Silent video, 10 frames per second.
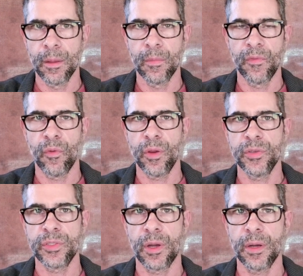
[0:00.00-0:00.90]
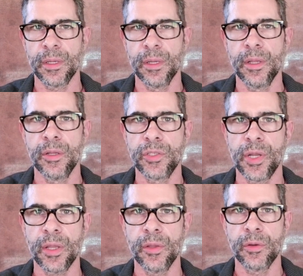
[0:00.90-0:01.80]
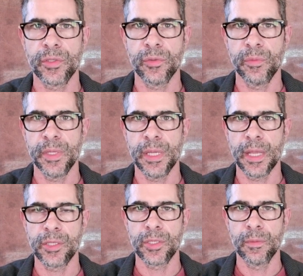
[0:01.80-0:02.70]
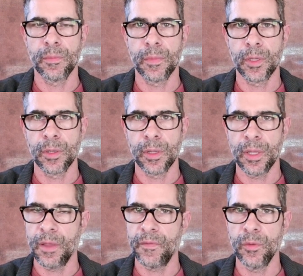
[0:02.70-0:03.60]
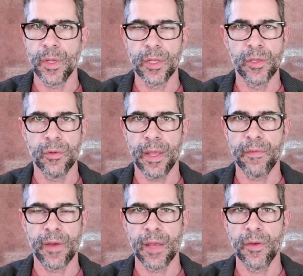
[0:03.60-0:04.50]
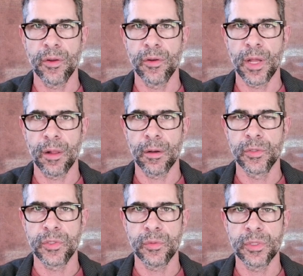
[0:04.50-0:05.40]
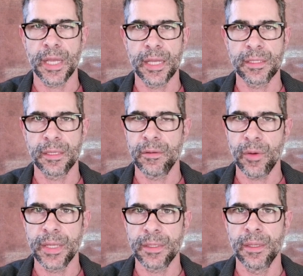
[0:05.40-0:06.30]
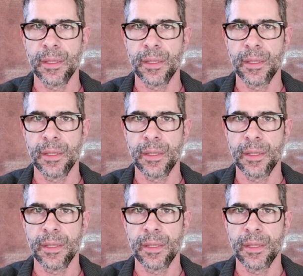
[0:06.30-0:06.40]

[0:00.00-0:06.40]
Before you start, check your stool pH. If you can do a $500 stool test, great.